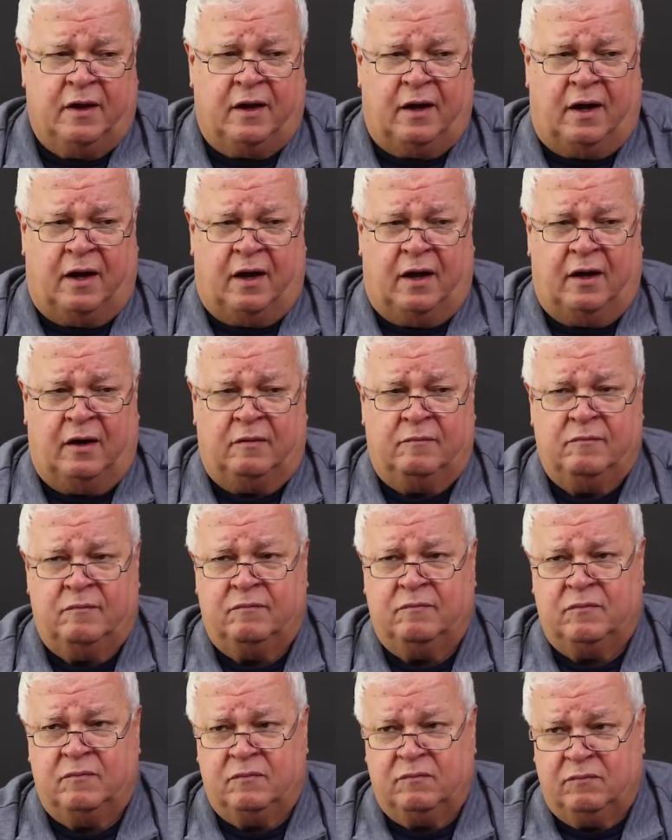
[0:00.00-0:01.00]

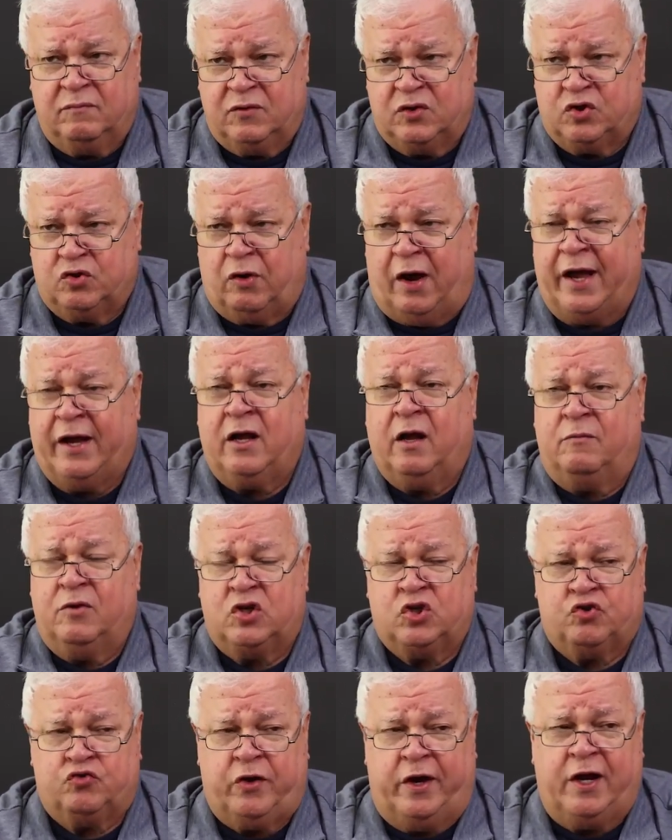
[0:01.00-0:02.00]
Try coming
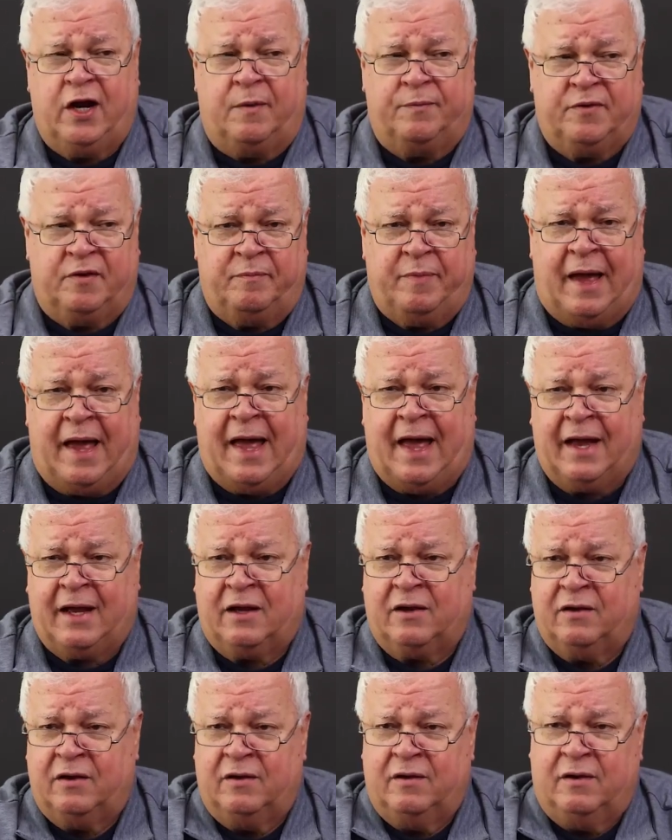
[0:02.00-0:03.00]
straight up the
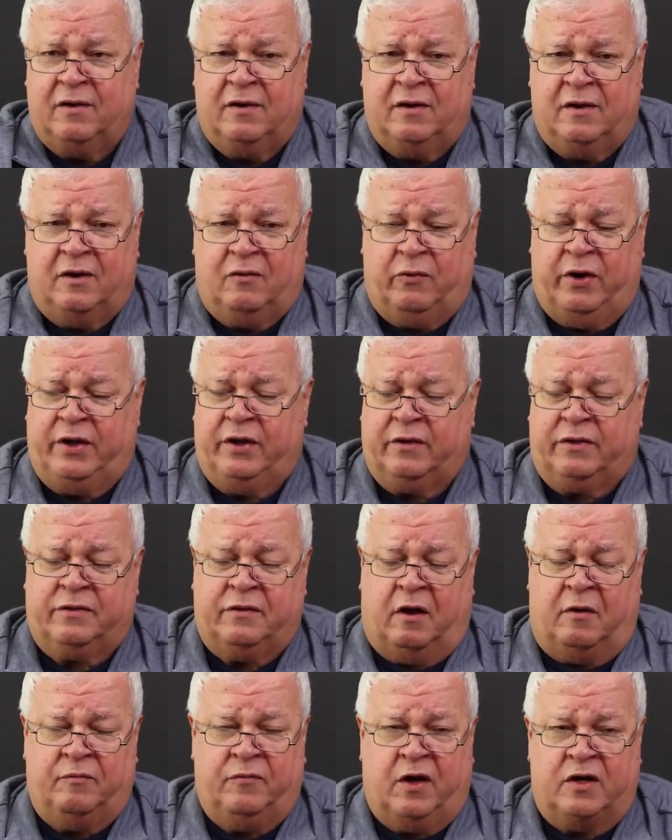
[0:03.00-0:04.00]
back where your
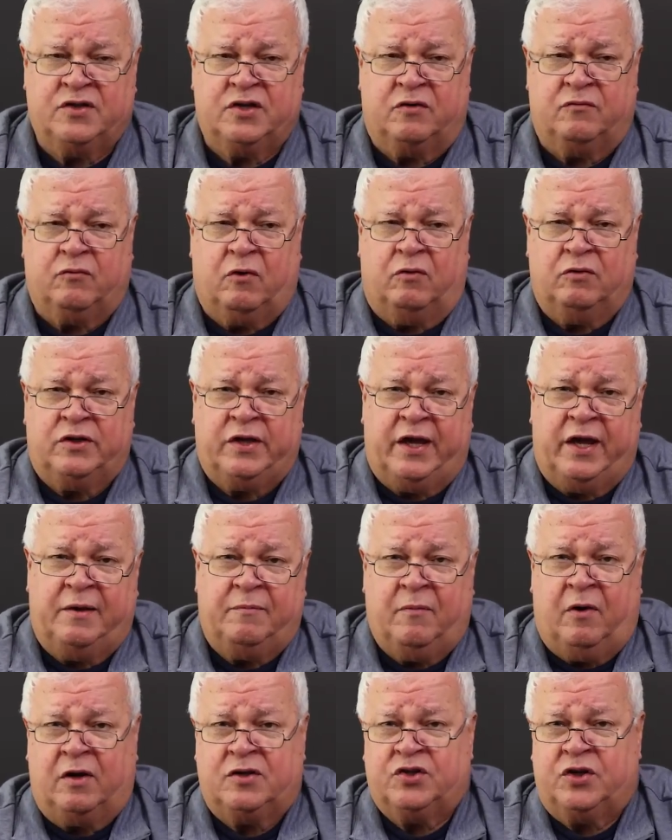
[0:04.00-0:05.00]
thumb doesn't rotate
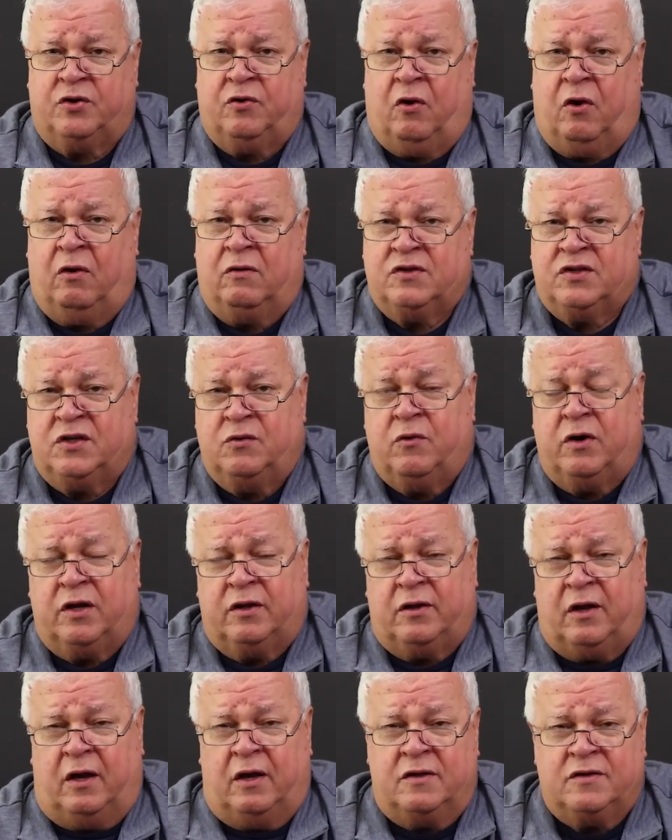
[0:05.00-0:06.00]
much at all and see what it
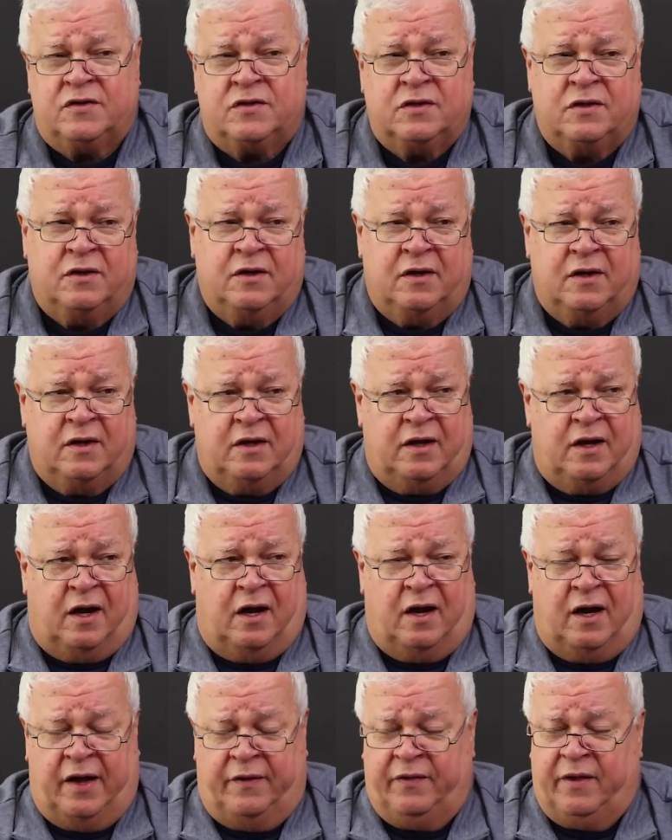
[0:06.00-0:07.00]
does.
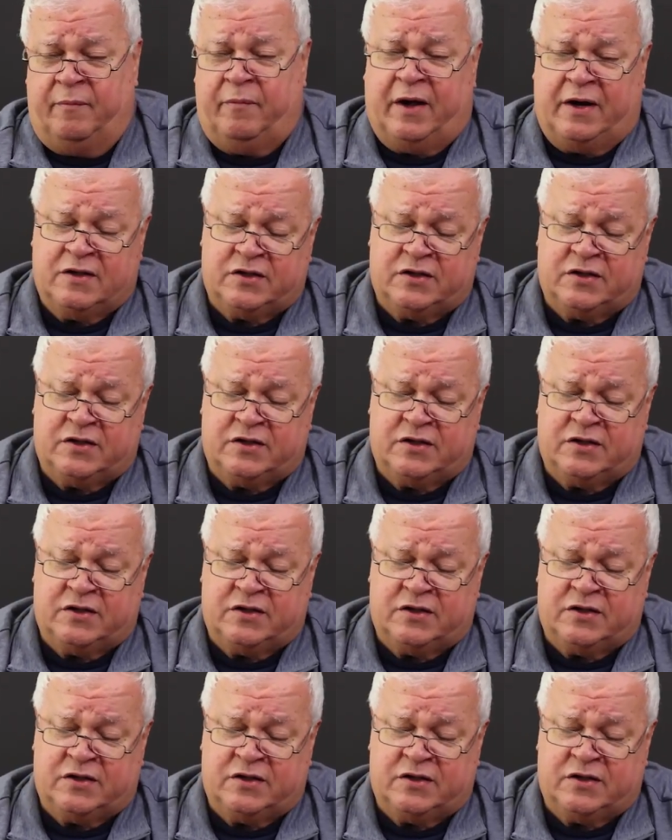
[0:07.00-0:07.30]
And then by